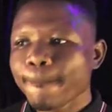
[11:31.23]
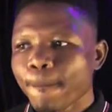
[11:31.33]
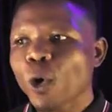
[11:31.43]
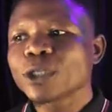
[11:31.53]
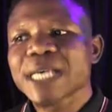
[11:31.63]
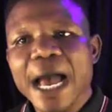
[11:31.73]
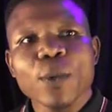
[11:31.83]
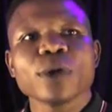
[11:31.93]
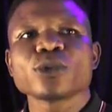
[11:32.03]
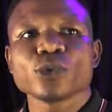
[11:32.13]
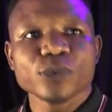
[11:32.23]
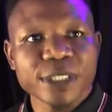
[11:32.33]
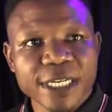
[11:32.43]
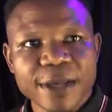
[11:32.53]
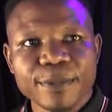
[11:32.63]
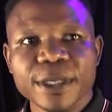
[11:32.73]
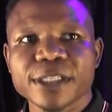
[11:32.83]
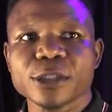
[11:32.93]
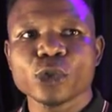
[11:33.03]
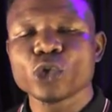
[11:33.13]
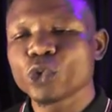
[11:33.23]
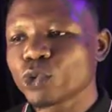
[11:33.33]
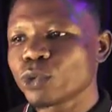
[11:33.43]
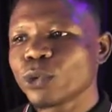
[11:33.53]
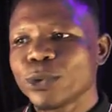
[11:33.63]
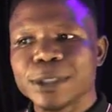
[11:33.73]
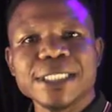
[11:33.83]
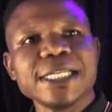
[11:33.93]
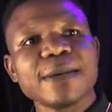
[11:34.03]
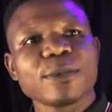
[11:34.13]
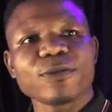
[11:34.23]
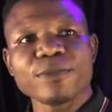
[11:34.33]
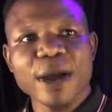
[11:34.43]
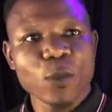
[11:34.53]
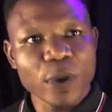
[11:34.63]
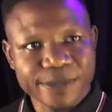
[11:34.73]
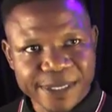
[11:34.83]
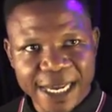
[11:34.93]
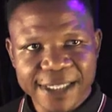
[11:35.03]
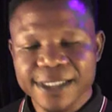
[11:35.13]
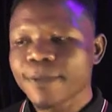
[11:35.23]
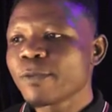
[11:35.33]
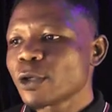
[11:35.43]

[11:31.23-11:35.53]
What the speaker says: but I want to rename it to the name of my website.